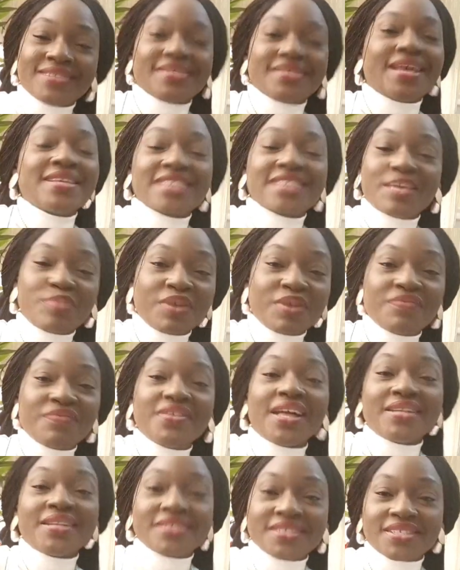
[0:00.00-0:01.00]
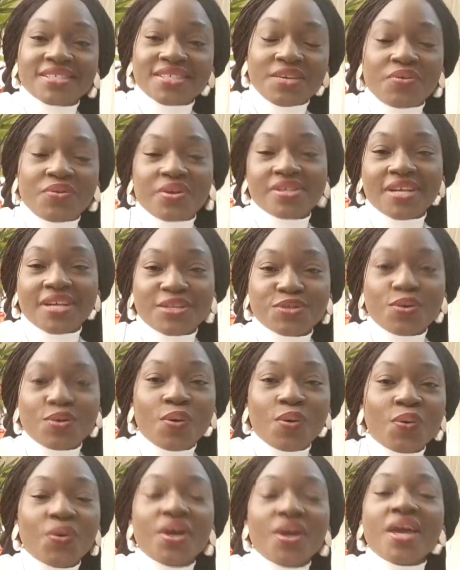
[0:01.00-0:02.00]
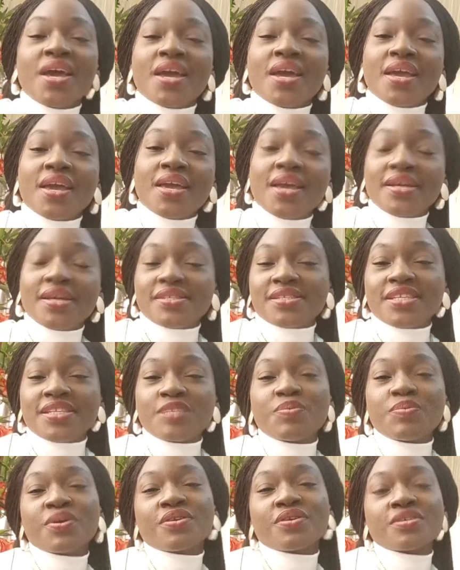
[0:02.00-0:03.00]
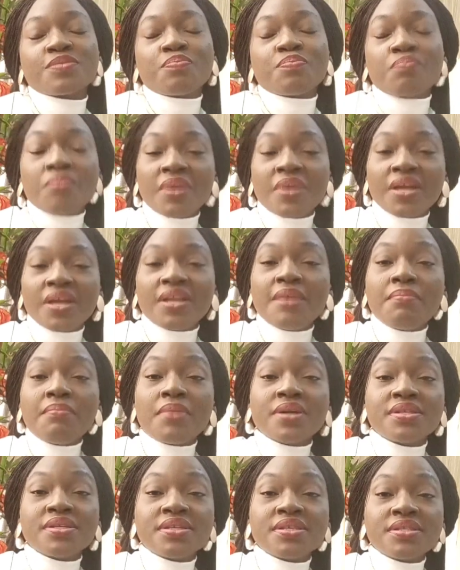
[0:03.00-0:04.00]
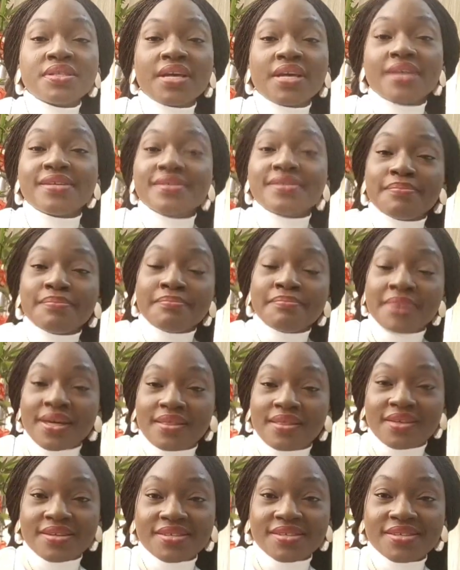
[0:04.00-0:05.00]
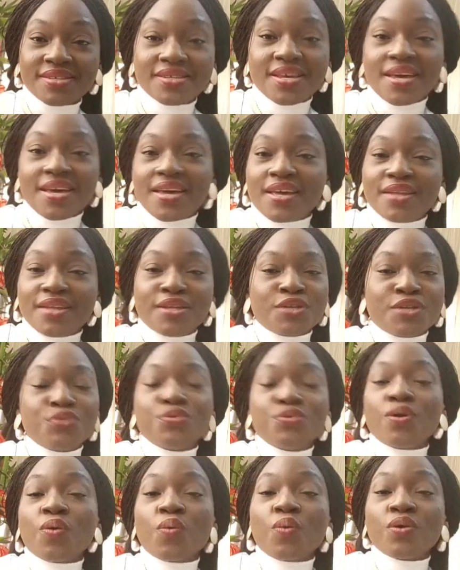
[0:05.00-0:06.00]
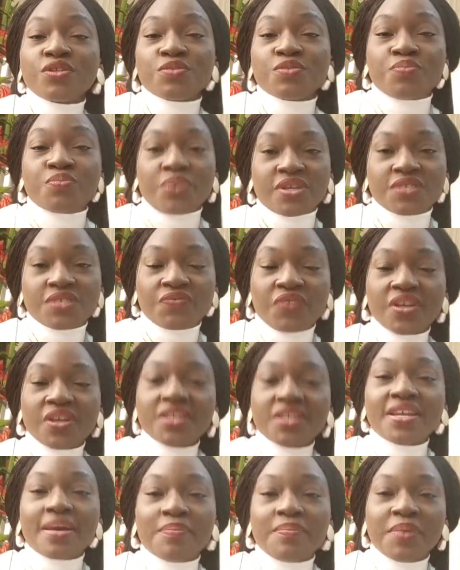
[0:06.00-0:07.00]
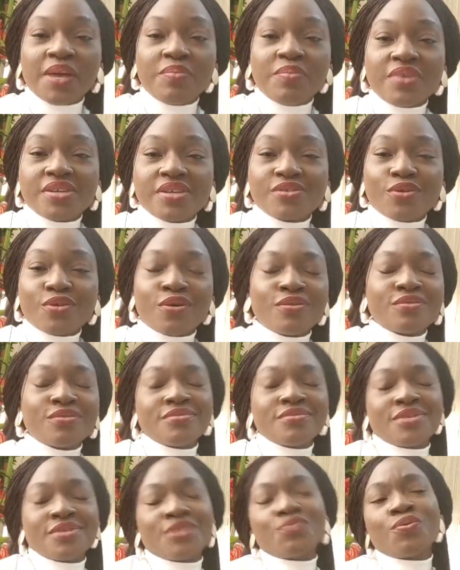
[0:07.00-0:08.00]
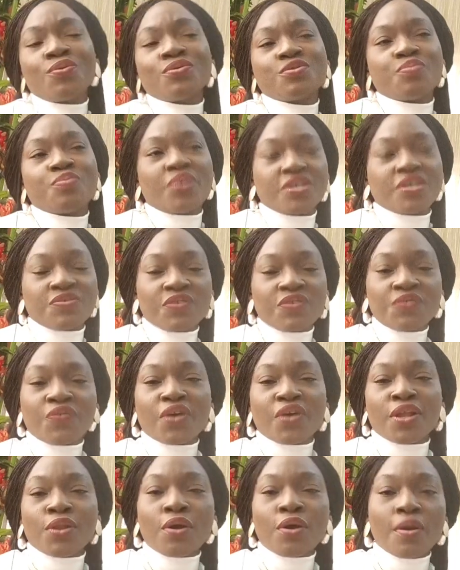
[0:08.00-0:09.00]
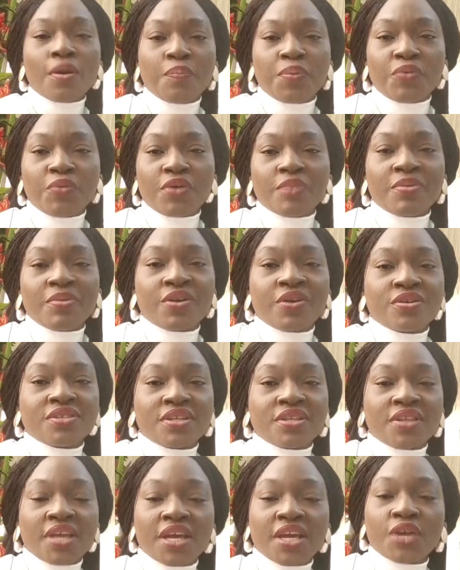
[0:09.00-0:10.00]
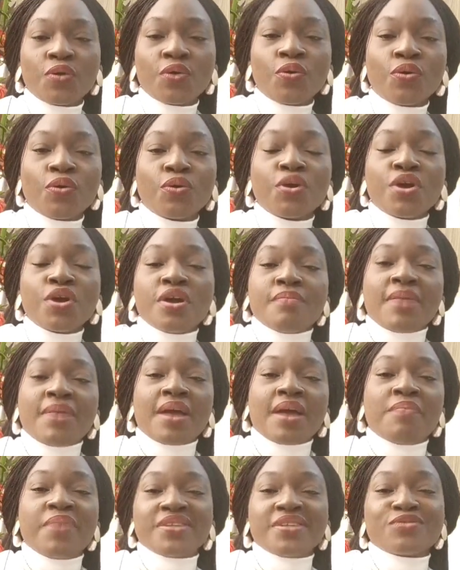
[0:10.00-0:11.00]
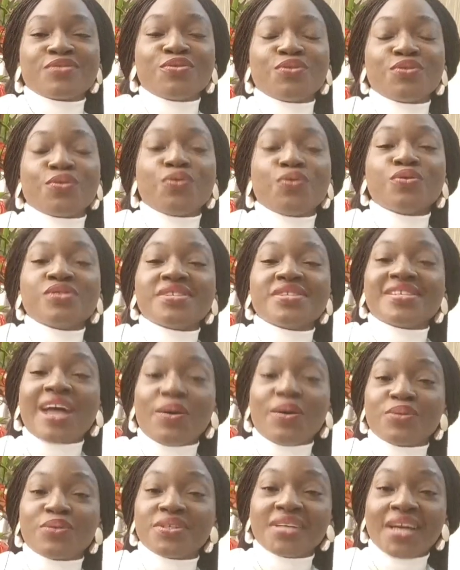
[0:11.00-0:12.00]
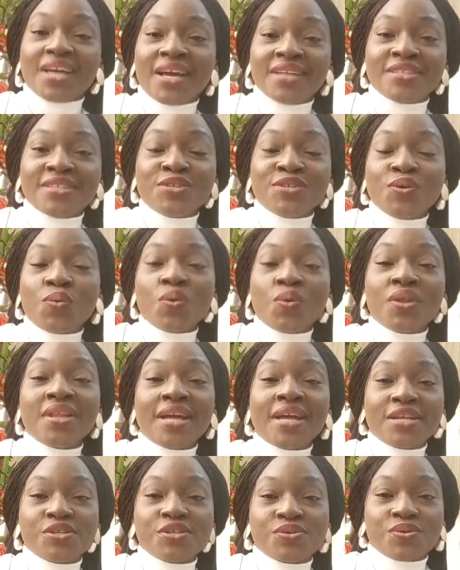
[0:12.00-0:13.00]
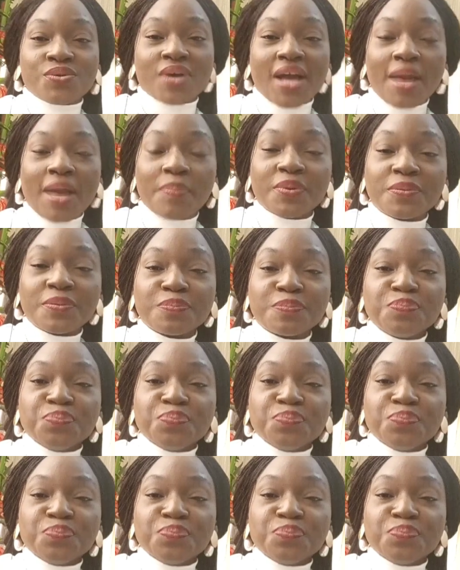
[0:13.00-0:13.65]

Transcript: asking me if that is a secret at all. Yes, it is, because many modern day mothers, they do not want to breastfeed their babies, or they don't want to breastfeed for a long period because they're thinking, oh, my breast is going to go south. They don't want that to happen.